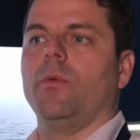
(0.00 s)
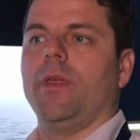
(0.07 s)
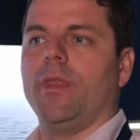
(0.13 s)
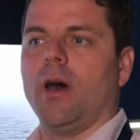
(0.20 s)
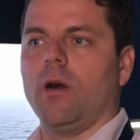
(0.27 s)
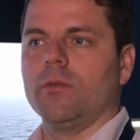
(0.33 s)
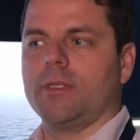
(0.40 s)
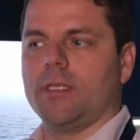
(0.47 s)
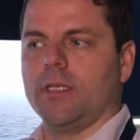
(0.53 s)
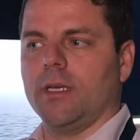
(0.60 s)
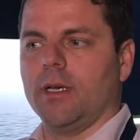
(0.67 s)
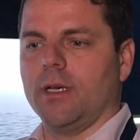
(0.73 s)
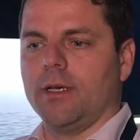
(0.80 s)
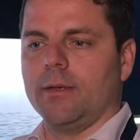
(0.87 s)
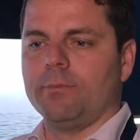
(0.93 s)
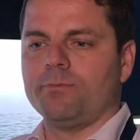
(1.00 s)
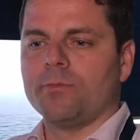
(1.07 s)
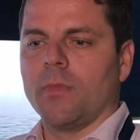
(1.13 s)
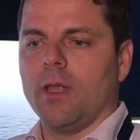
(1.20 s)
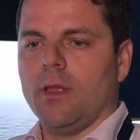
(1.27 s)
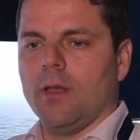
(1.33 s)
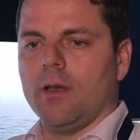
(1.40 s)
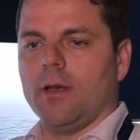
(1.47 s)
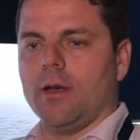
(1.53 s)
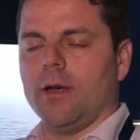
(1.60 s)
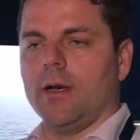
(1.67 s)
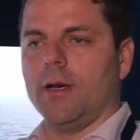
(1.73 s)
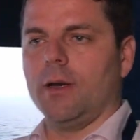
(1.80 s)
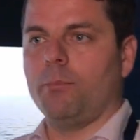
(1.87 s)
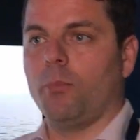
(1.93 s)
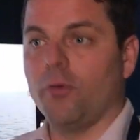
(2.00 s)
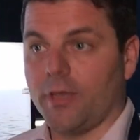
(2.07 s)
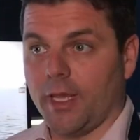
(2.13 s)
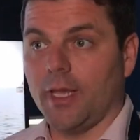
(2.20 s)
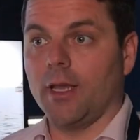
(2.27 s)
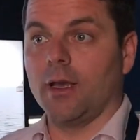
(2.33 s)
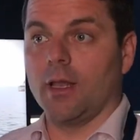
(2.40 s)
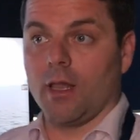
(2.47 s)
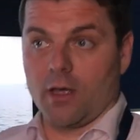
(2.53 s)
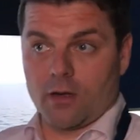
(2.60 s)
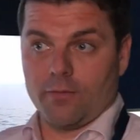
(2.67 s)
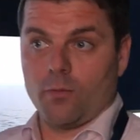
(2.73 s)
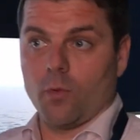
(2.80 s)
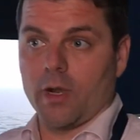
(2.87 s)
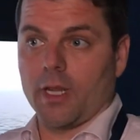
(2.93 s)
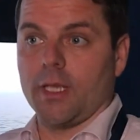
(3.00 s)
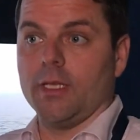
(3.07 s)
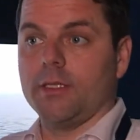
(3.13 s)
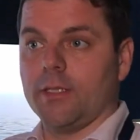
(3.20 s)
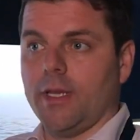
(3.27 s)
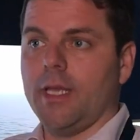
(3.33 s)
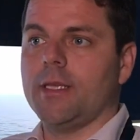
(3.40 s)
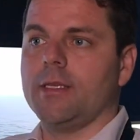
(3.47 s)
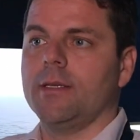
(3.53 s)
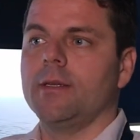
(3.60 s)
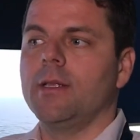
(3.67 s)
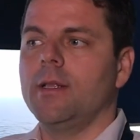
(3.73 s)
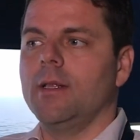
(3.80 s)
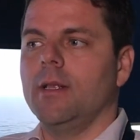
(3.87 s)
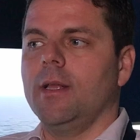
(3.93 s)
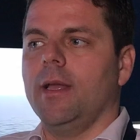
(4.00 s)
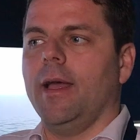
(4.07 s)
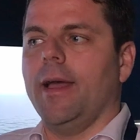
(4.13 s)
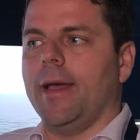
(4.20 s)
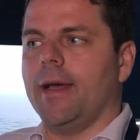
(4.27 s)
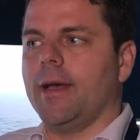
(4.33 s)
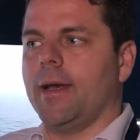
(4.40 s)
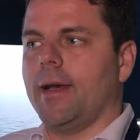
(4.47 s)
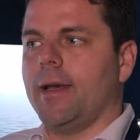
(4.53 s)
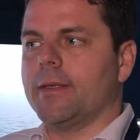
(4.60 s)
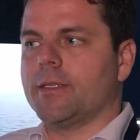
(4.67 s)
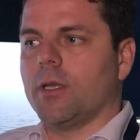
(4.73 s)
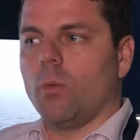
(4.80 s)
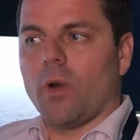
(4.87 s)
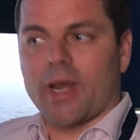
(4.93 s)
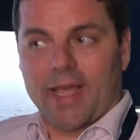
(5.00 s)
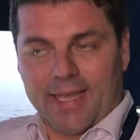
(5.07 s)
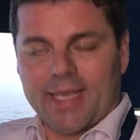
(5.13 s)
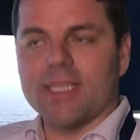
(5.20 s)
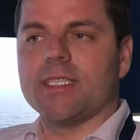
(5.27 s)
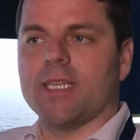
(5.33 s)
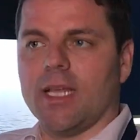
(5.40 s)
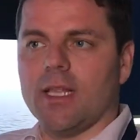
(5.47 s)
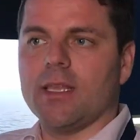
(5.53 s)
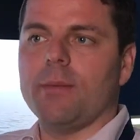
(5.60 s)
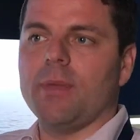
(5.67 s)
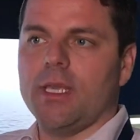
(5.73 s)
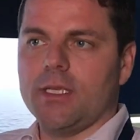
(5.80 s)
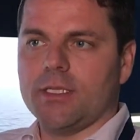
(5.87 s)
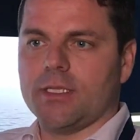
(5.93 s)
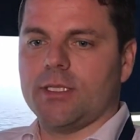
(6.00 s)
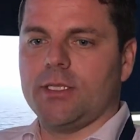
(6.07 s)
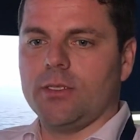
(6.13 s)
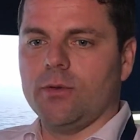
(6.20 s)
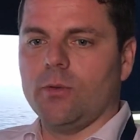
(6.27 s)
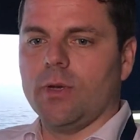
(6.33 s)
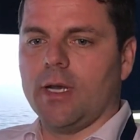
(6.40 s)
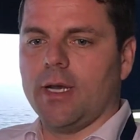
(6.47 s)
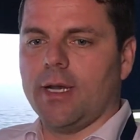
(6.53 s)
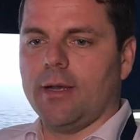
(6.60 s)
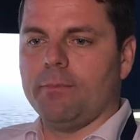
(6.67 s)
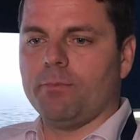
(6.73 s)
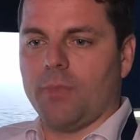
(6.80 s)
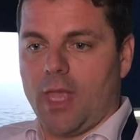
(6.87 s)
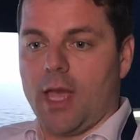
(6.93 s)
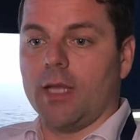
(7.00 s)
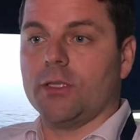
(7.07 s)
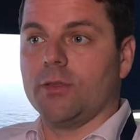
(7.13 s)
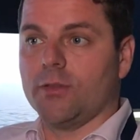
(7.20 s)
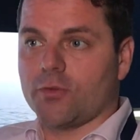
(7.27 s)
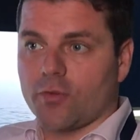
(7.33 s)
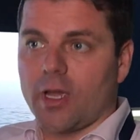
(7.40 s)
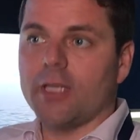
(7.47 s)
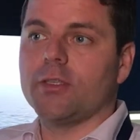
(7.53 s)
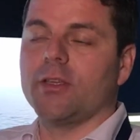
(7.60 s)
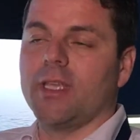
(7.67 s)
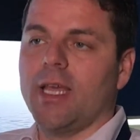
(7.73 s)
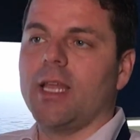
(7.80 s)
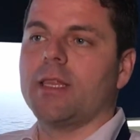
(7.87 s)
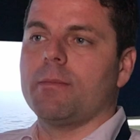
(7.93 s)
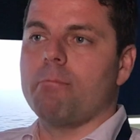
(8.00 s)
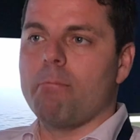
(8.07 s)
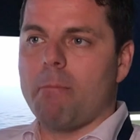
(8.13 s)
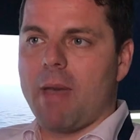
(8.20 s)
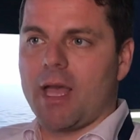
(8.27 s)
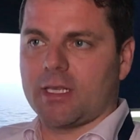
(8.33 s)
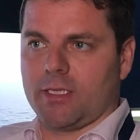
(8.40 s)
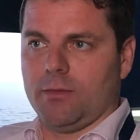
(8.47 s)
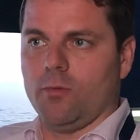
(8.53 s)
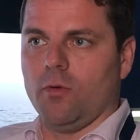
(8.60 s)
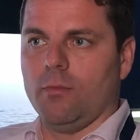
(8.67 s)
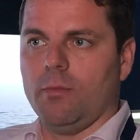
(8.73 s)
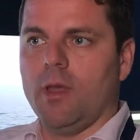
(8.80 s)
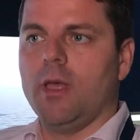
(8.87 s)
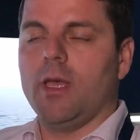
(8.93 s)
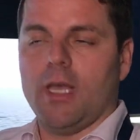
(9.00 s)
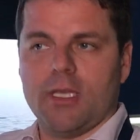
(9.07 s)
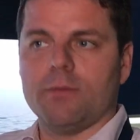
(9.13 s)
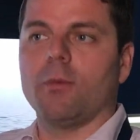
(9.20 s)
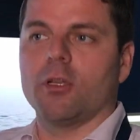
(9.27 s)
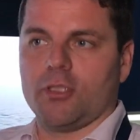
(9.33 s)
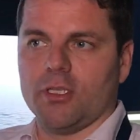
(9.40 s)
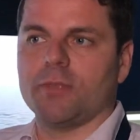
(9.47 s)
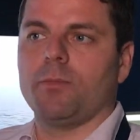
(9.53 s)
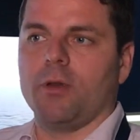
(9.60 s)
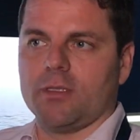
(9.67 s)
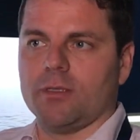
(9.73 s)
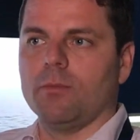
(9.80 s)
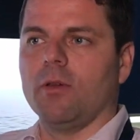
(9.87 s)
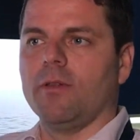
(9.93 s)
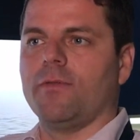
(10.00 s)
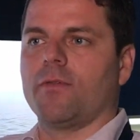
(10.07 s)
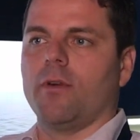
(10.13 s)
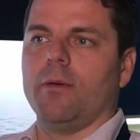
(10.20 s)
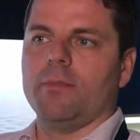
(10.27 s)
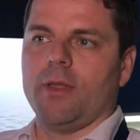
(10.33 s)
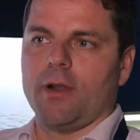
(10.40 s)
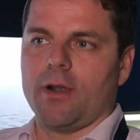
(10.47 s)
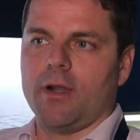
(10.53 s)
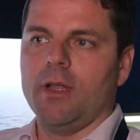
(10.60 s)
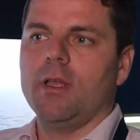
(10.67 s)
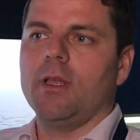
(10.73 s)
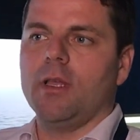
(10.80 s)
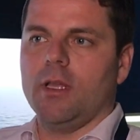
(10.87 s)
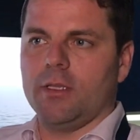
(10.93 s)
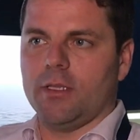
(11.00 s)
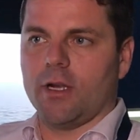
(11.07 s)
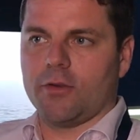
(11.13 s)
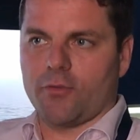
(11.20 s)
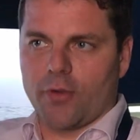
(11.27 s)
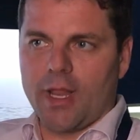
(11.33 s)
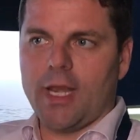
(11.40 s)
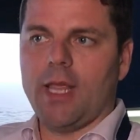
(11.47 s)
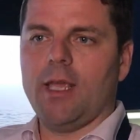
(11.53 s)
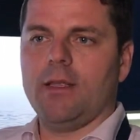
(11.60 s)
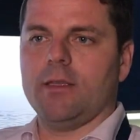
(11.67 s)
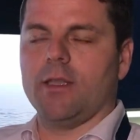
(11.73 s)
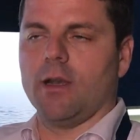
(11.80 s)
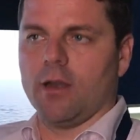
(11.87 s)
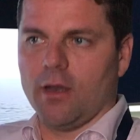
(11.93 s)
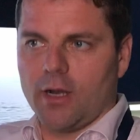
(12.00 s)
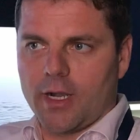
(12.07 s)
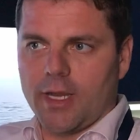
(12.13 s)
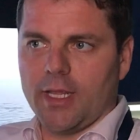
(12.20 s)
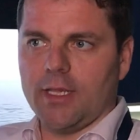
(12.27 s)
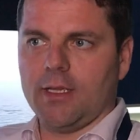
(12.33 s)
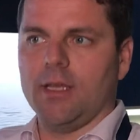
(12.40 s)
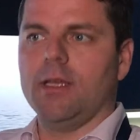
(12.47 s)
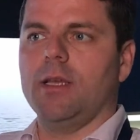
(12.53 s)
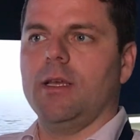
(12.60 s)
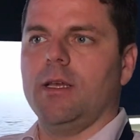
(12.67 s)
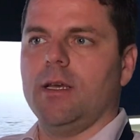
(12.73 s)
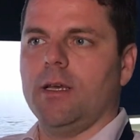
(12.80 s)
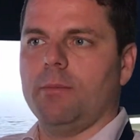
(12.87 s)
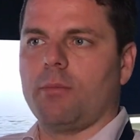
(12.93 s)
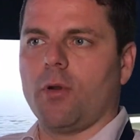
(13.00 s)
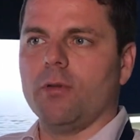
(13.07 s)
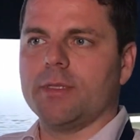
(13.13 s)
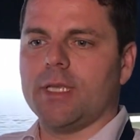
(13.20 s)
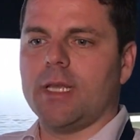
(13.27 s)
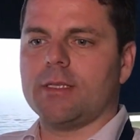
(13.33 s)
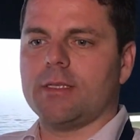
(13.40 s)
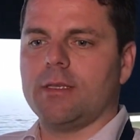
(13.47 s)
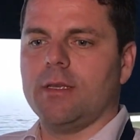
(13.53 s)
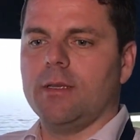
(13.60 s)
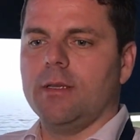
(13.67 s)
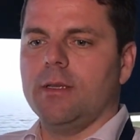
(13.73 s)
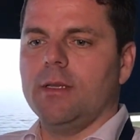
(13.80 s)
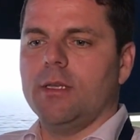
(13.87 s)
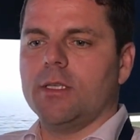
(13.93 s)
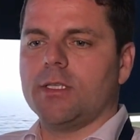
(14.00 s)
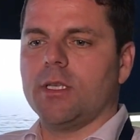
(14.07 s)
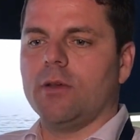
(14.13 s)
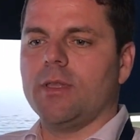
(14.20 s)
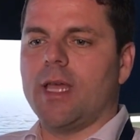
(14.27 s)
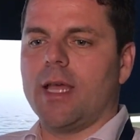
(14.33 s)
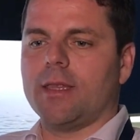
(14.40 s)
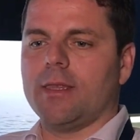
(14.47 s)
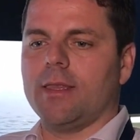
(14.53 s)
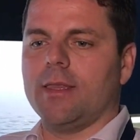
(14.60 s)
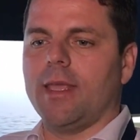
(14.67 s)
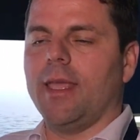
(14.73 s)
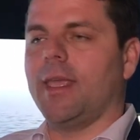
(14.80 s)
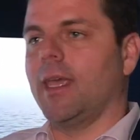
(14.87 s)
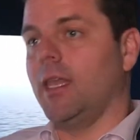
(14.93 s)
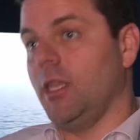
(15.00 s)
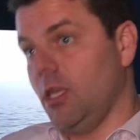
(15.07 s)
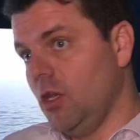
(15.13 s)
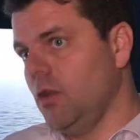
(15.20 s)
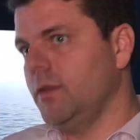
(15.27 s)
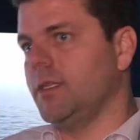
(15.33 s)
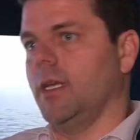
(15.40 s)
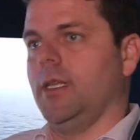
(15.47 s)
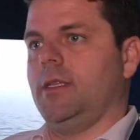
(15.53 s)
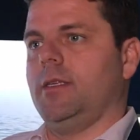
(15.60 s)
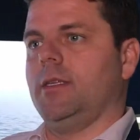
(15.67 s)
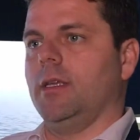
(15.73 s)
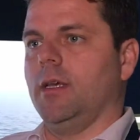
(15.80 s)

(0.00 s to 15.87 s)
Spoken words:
without putting a lot of work into it. So what I can tell them is to try to get maximum as much as possible from their training, their learning process, so that they can use it